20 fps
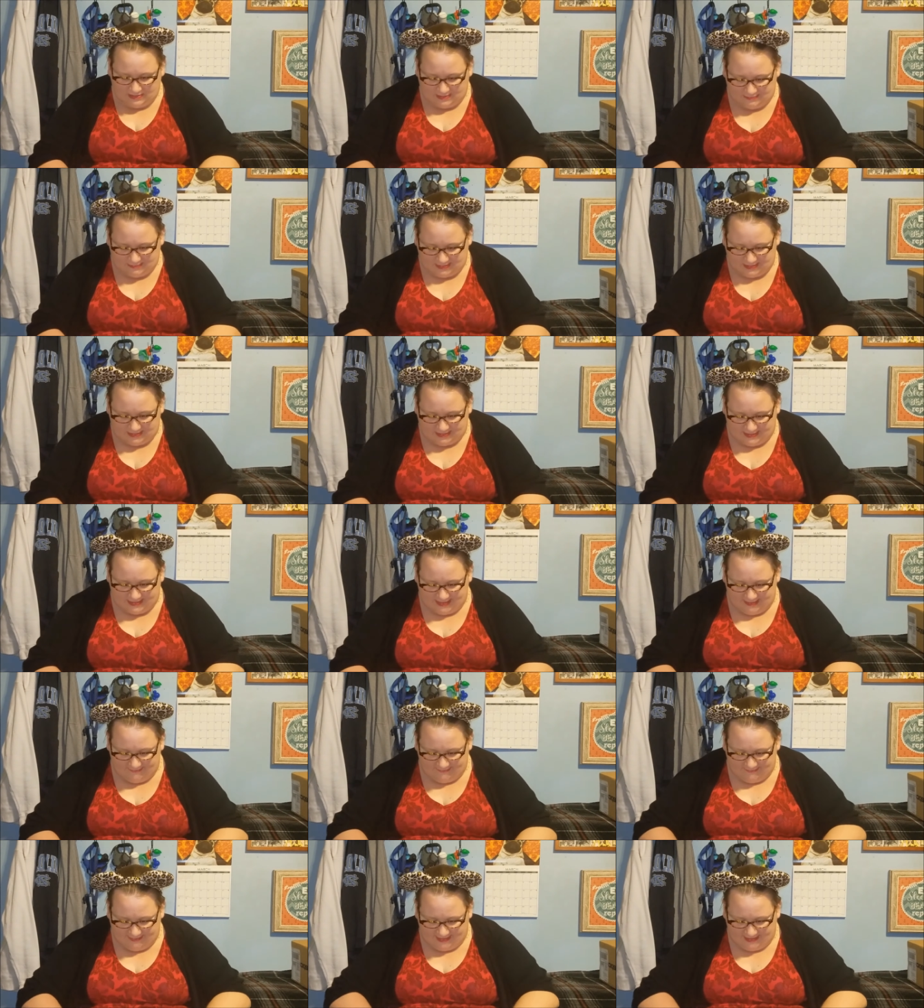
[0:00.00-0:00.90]
So I'm gonna
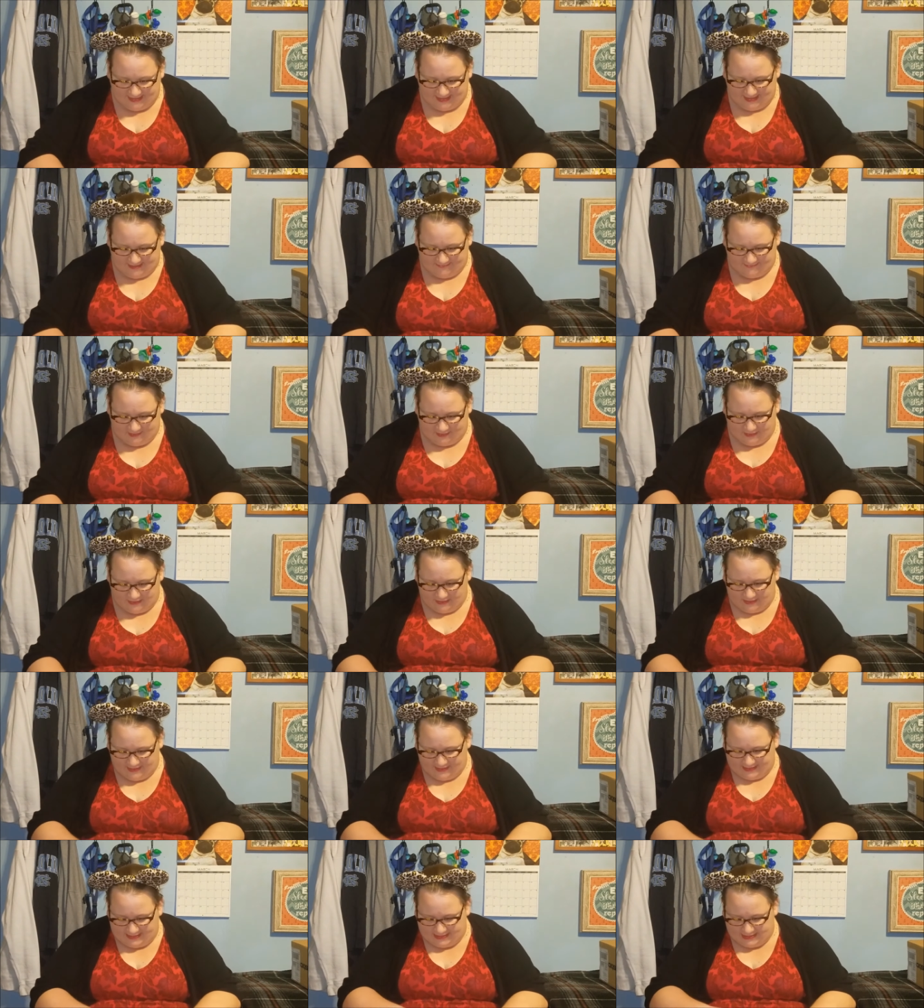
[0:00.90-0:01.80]
get rid of
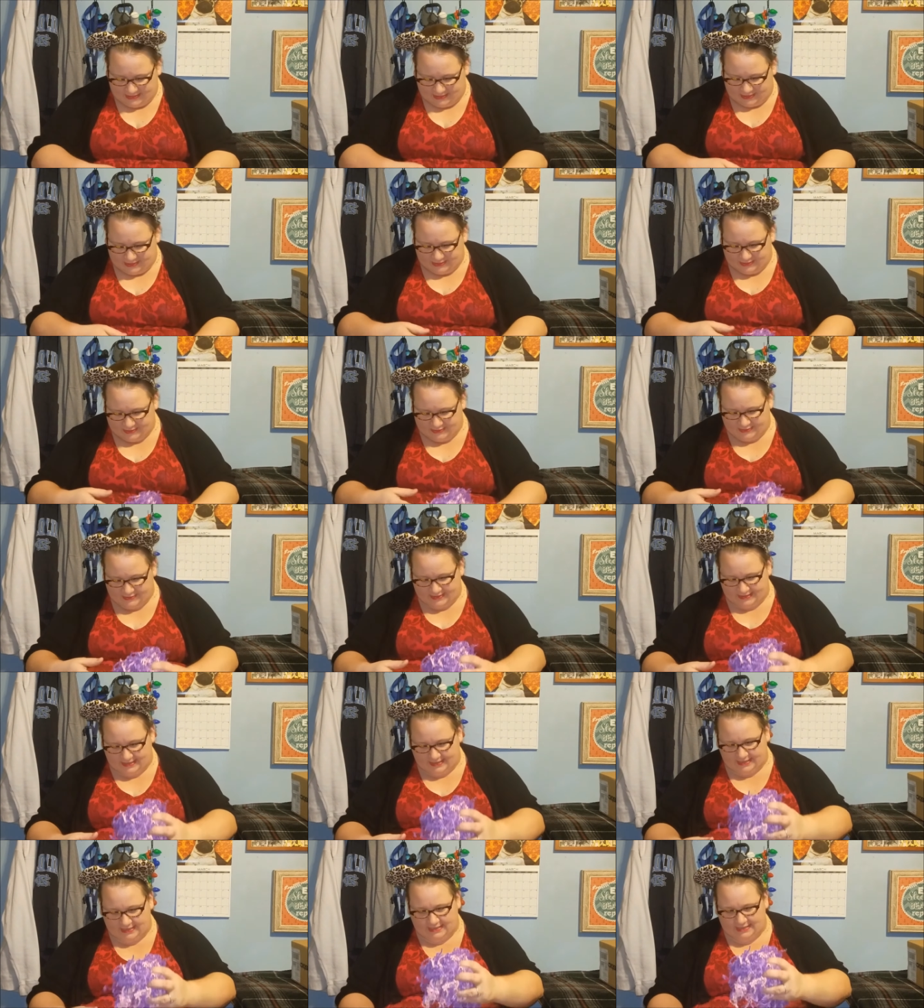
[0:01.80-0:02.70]
all this
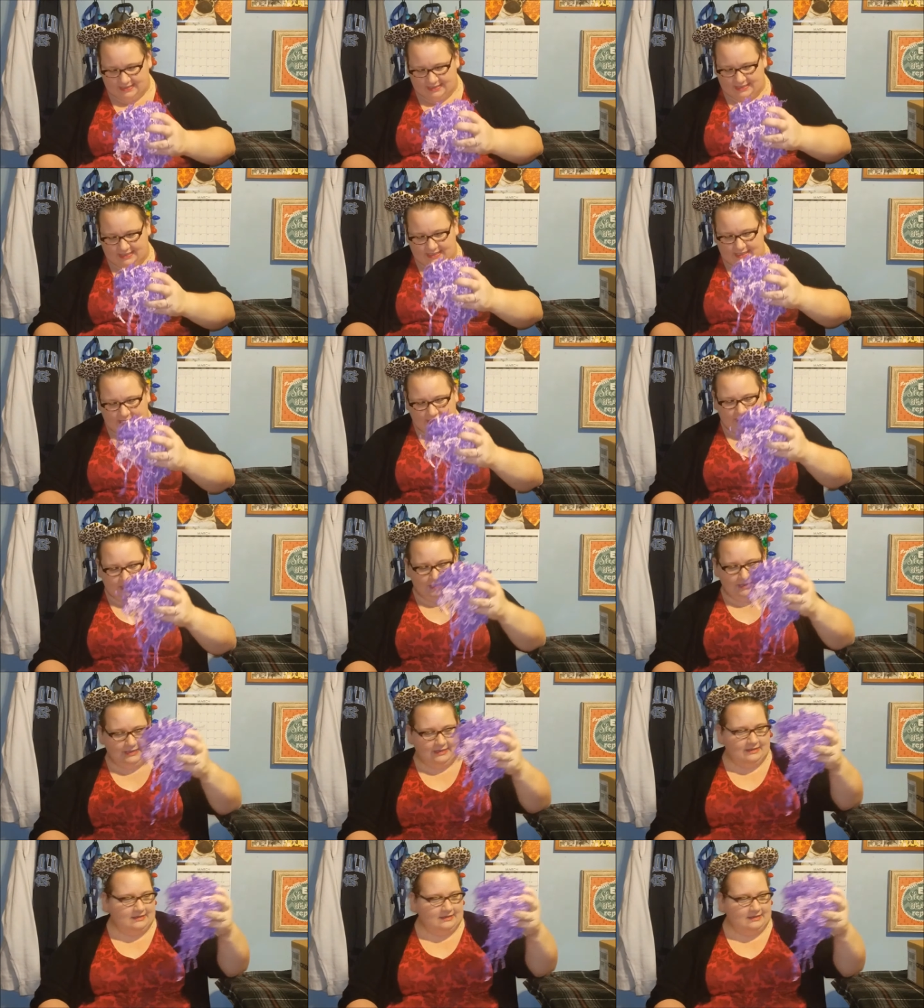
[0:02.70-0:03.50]
crinkly